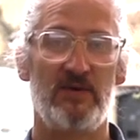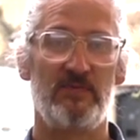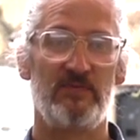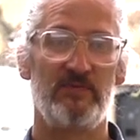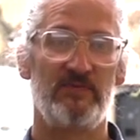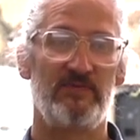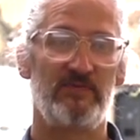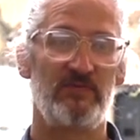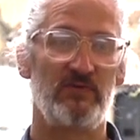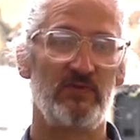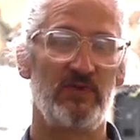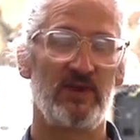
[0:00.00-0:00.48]

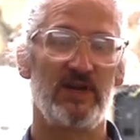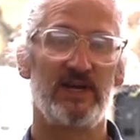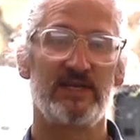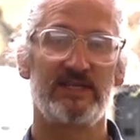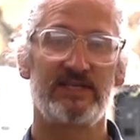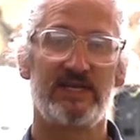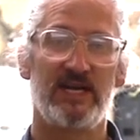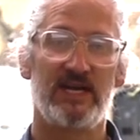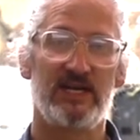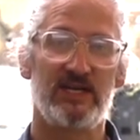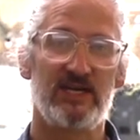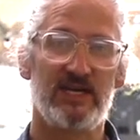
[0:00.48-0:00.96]
For the last
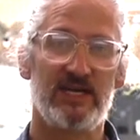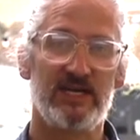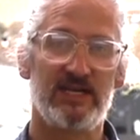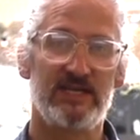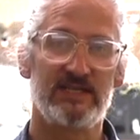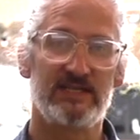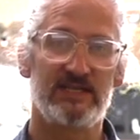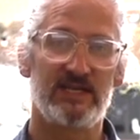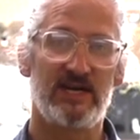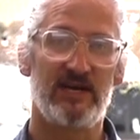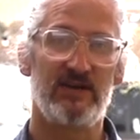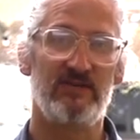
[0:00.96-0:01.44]
10
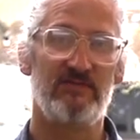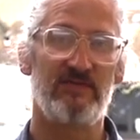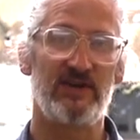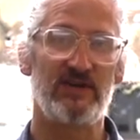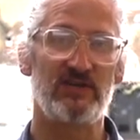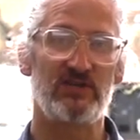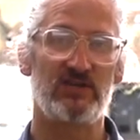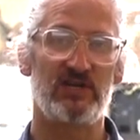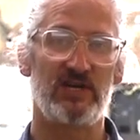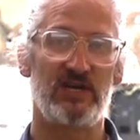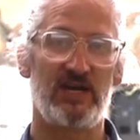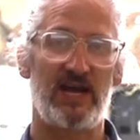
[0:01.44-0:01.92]
years,
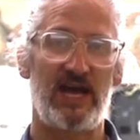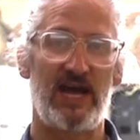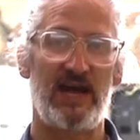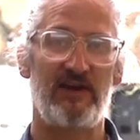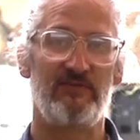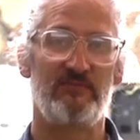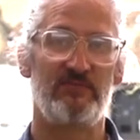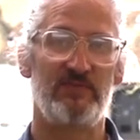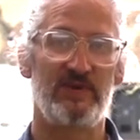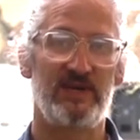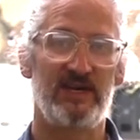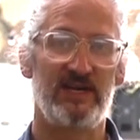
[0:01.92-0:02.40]
Edventure
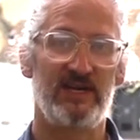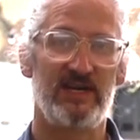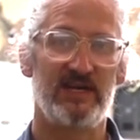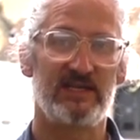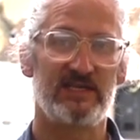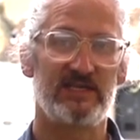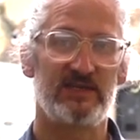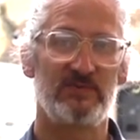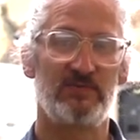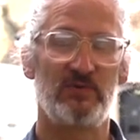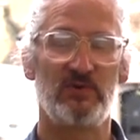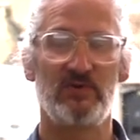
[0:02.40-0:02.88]
have been
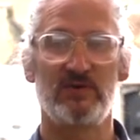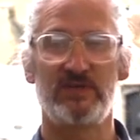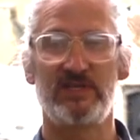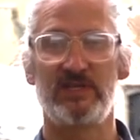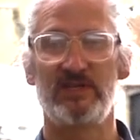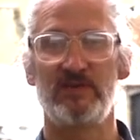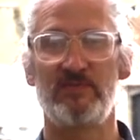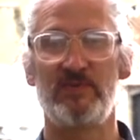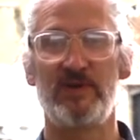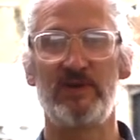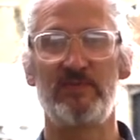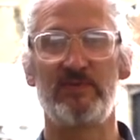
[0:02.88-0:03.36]
supporting
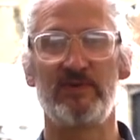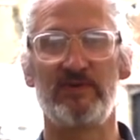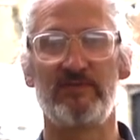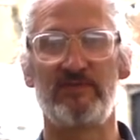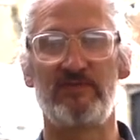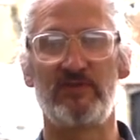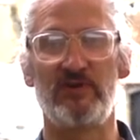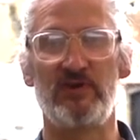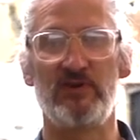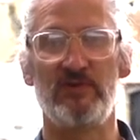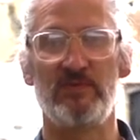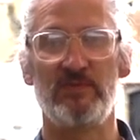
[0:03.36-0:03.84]
the people of
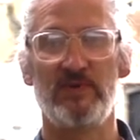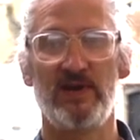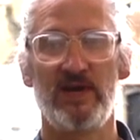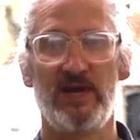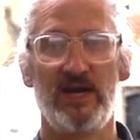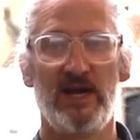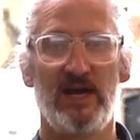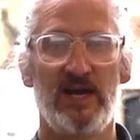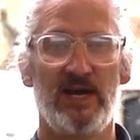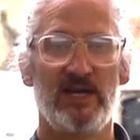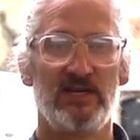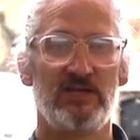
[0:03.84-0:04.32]
Frome
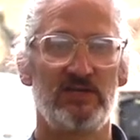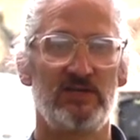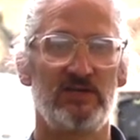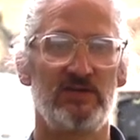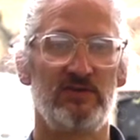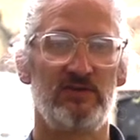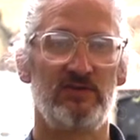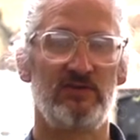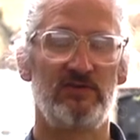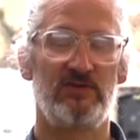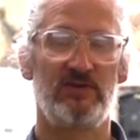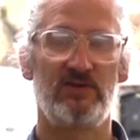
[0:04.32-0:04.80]

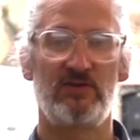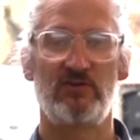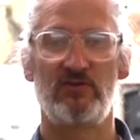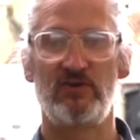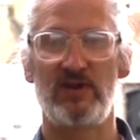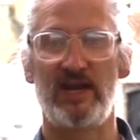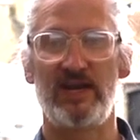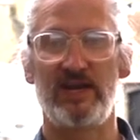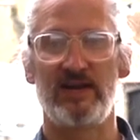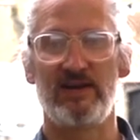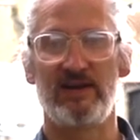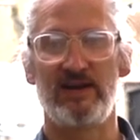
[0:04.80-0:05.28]
to
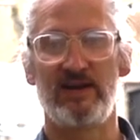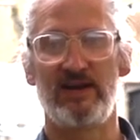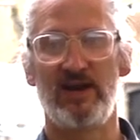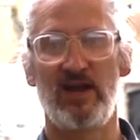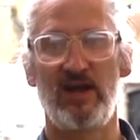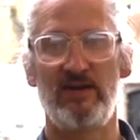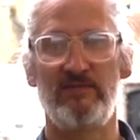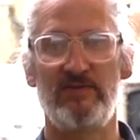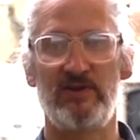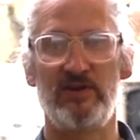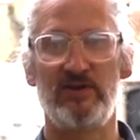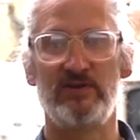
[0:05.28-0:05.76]
create
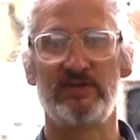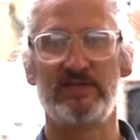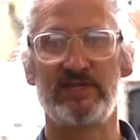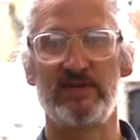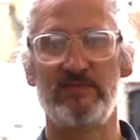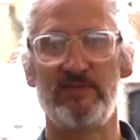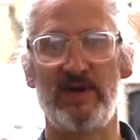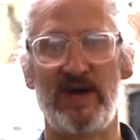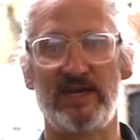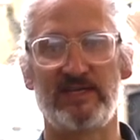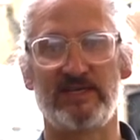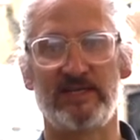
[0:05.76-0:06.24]
livelihoods that
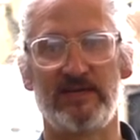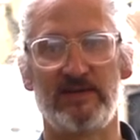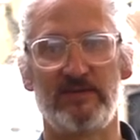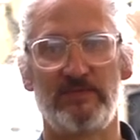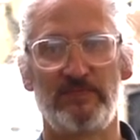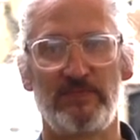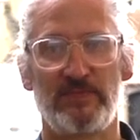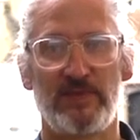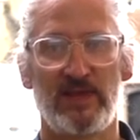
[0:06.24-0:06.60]
matter.